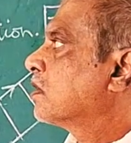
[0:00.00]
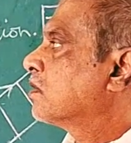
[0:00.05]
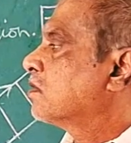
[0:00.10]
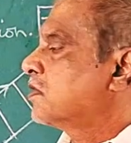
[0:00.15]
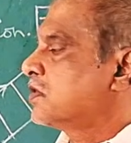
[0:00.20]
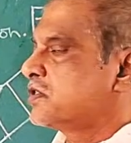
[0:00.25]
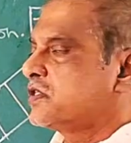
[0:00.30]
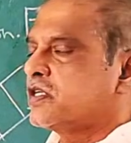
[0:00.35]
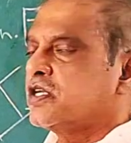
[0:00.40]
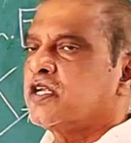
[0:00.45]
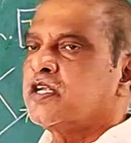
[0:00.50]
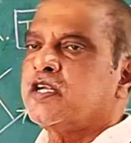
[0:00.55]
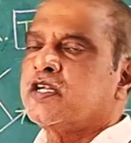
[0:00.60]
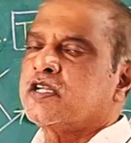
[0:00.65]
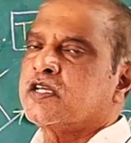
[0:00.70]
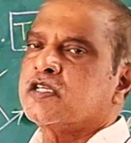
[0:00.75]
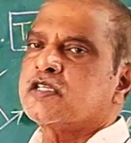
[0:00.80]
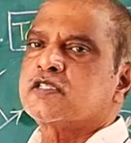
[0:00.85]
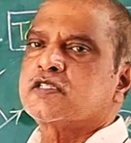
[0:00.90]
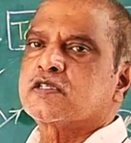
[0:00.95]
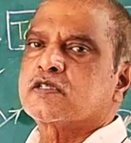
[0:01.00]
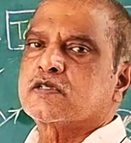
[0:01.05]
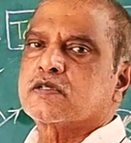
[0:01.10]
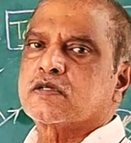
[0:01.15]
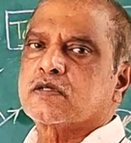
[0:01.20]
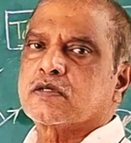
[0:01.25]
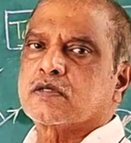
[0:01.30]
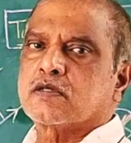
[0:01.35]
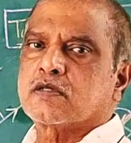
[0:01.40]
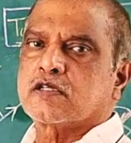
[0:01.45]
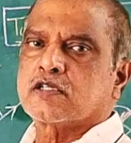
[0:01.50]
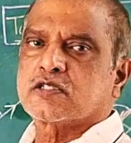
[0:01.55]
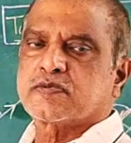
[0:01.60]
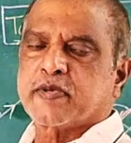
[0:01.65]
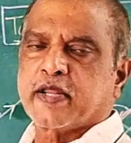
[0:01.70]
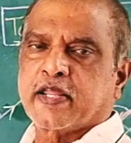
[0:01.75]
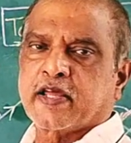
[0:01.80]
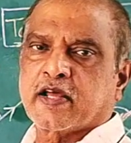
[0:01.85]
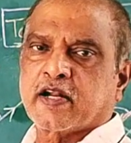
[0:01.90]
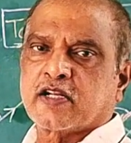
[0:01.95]
Originally it is
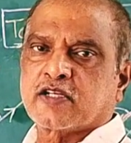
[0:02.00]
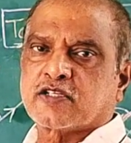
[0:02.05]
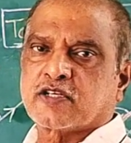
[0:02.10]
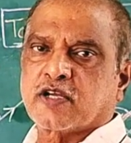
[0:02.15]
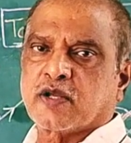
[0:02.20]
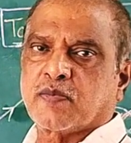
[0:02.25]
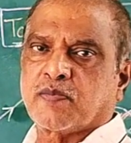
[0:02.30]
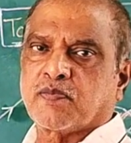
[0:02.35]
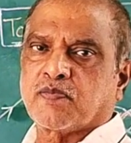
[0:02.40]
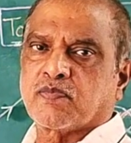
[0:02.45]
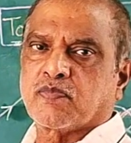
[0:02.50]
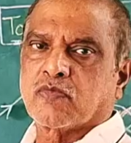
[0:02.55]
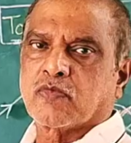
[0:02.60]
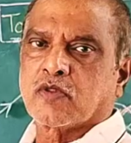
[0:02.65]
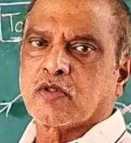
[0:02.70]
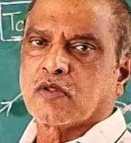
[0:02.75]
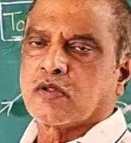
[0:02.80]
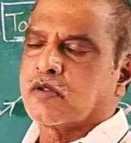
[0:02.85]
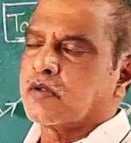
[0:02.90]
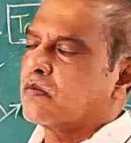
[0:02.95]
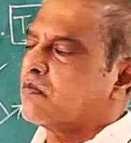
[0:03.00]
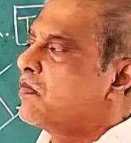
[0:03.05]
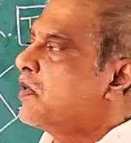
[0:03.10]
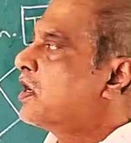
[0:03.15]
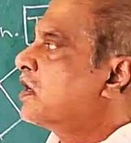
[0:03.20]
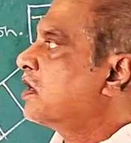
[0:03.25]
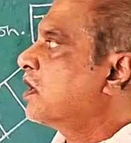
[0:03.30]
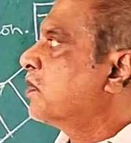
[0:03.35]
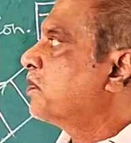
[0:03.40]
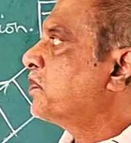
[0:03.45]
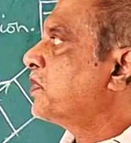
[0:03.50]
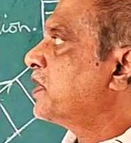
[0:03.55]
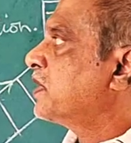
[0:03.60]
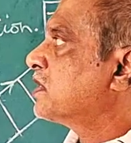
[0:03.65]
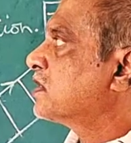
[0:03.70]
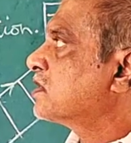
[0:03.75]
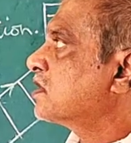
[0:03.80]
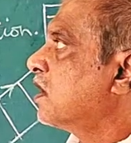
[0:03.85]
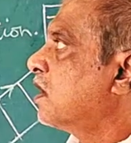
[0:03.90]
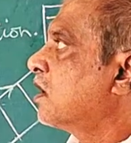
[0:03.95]
spherical shape, but
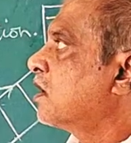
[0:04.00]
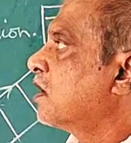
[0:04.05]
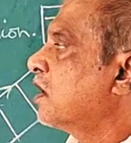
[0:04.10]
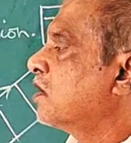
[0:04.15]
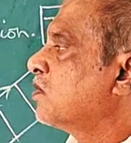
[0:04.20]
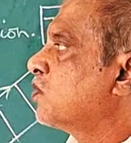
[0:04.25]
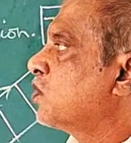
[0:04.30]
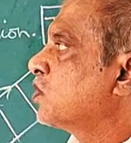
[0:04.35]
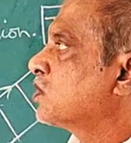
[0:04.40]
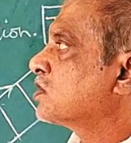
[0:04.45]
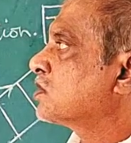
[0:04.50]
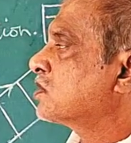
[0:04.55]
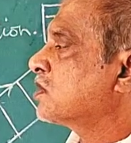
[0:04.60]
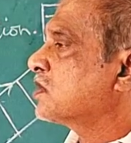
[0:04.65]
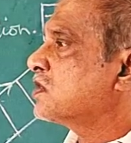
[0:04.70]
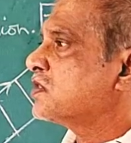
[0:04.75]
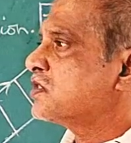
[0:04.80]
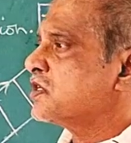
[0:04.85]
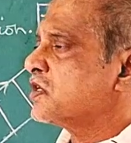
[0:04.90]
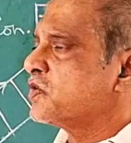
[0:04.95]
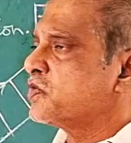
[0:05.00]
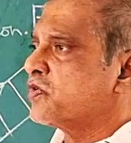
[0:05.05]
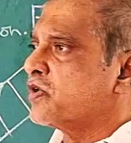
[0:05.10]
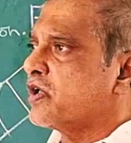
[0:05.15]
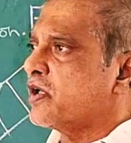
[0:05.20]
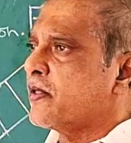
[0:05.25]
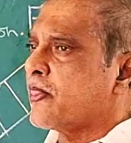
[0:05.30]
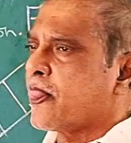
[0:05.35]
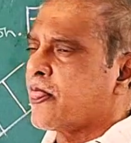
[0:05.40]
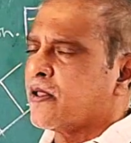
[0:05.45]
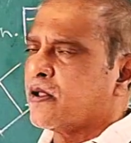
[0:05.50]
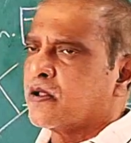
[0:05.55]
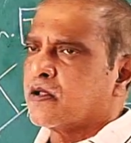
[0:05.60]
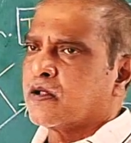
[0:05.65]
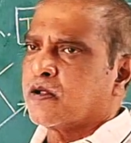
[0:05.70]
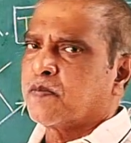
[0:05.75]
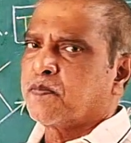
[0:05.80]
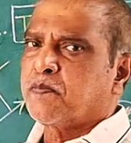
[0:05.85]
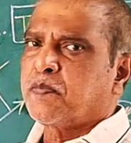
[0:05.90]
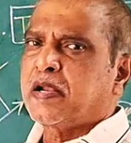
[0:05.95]
appears or almost turns into a
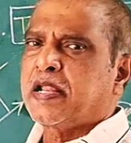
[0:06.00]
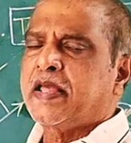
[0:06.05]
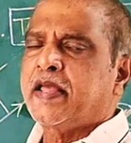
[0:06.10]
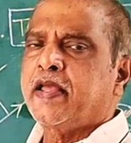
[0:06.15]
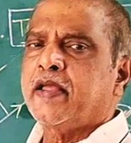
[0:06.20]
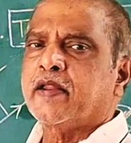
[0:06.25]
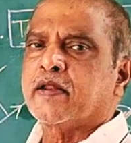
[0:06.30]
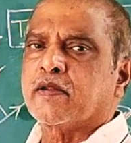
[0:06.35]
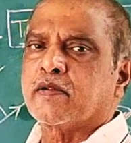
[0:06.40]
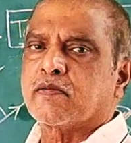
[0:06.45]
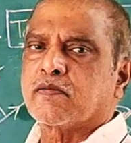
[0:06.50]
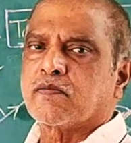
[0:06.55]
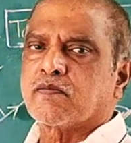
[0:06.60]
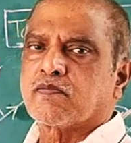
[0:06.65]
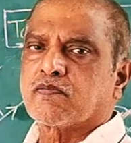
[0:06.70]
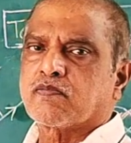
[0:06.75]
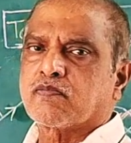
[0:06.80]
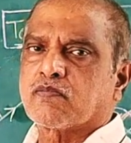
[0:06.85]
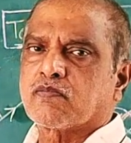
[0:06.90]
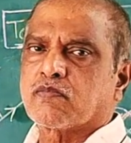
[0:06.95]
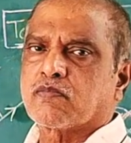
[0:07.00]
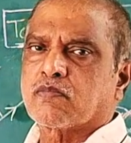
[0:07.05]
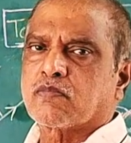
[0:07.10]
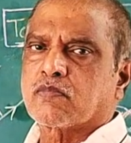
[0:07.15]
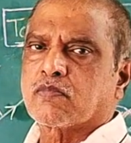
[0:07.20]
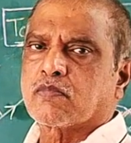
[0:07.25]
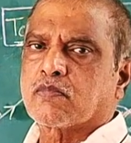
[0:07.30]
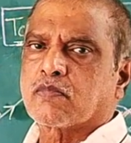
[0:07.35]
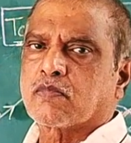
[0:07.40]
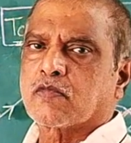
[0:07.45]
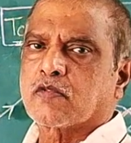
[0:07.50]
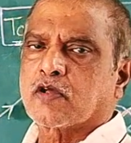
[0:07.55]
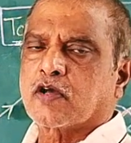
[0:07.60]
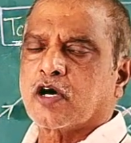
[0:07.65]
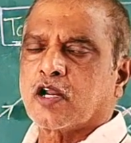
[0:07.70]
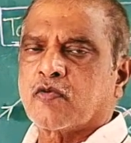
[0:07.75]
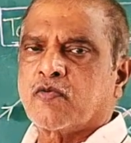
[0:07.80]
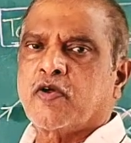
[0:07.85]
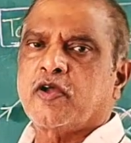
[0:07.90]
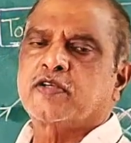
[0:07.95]
plane.
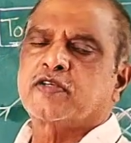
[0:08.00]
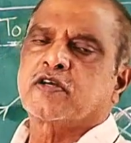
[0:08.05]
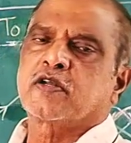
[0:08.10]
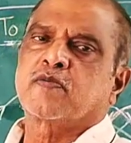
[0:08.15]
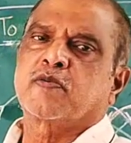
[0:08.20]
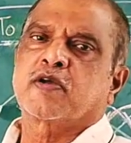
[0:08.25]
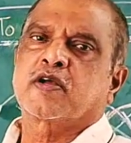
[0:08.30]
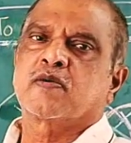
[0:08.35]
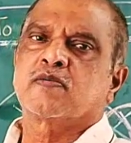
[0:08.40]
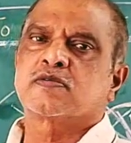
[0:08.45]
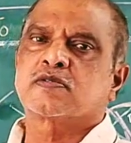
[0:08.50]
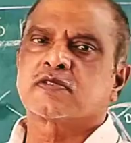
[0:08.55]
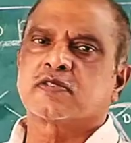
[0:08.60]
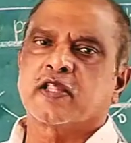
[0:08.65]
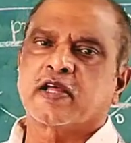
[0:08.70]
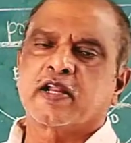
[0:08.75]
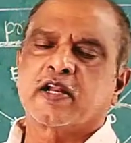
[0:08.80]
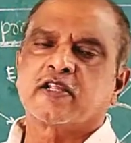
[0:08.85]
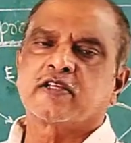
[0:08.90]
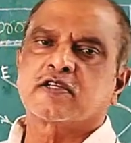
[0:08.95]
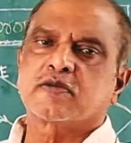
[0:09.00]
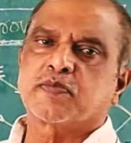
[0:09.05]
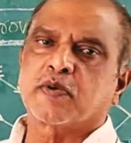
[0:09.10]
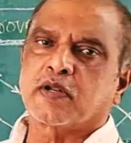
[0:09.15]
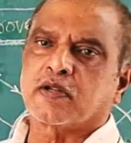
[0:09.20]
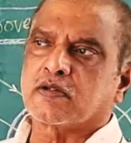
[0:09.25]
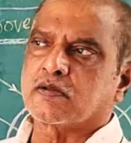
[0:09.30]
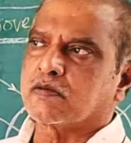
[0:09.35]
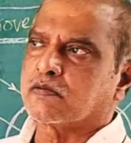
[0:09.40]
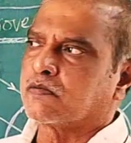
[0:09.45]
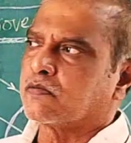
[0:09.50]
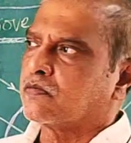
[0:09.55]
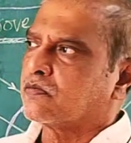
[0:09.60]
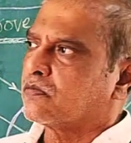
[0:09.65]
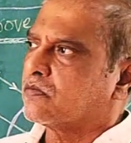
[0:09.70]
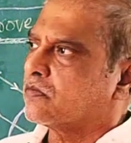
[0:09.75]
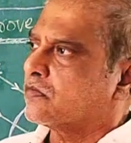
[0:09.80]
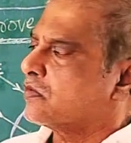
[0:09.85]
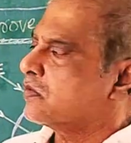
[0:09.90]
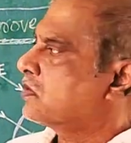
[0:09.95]
Curvature becomes negligible.
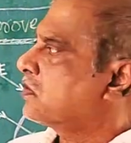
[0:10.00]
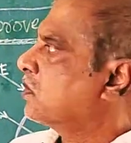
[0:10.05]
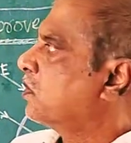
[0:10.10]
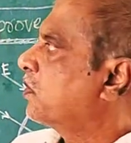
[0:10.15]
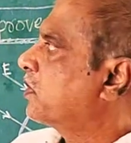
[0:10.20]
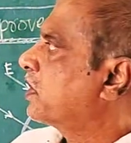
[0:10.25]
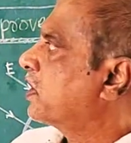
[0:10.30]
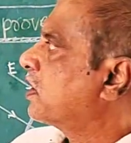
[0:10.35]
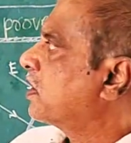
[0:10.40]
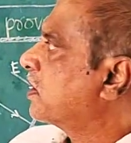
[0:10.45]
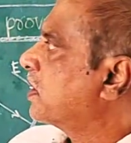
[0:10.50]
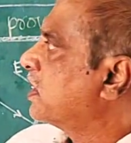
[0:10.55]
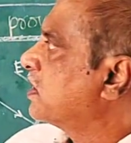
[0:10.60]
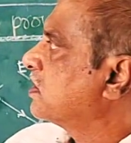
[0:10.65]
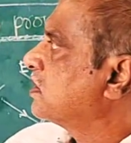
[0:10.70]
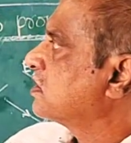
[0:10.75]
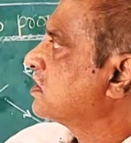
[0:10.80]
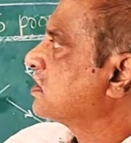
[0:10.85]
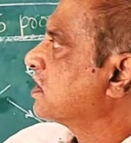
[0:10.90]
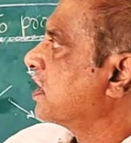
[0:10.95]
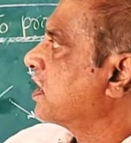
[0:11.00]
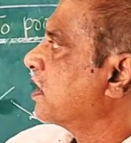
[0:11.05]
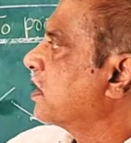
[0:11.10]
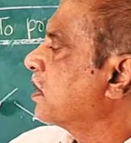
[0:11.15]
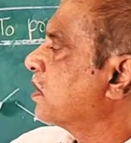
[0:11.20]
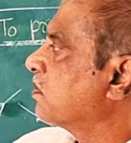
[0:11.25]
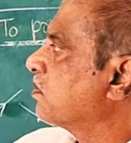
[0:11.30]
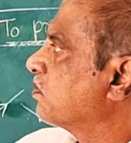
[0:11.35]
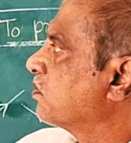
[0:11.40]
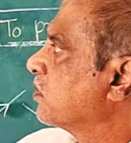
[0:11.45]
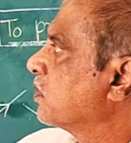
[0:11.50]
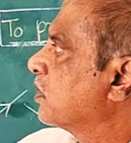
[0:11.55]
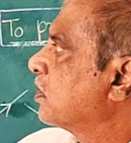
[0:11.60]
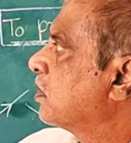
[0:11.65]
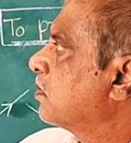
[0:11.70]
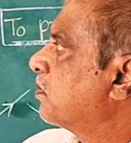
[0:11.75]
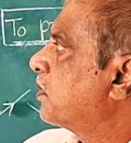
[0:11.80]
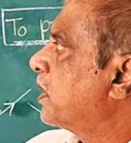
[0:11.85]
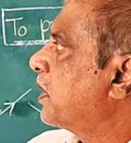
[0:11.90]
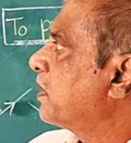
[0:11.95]
So we can write this diagram.
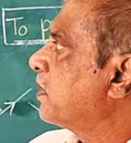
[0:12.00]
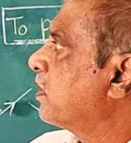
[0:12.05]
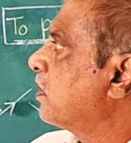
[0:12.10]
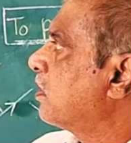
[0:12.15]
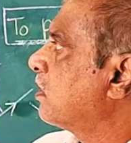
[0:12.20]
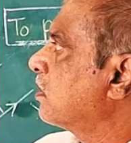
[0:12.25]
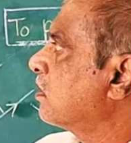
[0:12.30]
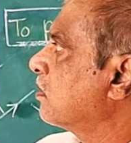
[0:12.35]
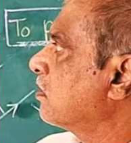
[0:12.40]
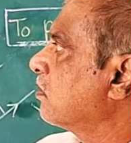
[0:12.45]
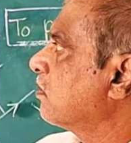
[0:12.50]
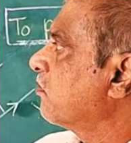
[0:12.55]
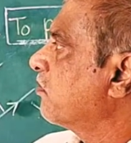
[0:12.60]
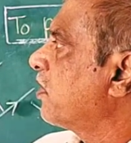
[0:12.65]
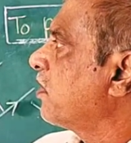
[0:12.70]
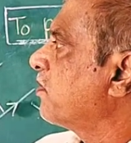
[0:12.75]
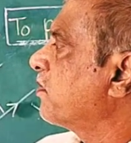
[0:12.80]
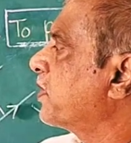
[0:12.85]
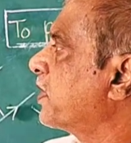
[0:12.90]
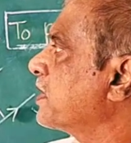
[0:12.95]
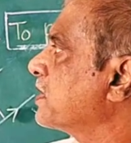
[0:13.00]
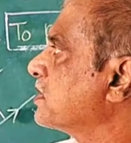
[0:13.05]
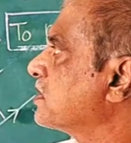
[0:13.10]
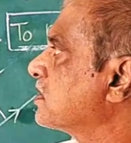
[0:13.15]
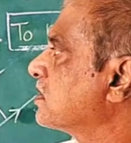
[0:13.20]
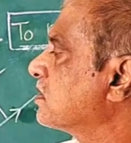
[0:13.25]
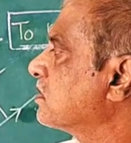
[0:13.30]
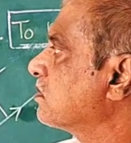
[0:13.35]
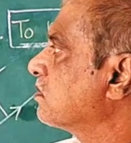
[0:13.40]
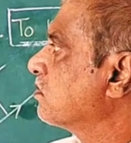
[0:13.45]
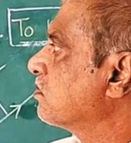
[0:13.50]
Planar wavefronts.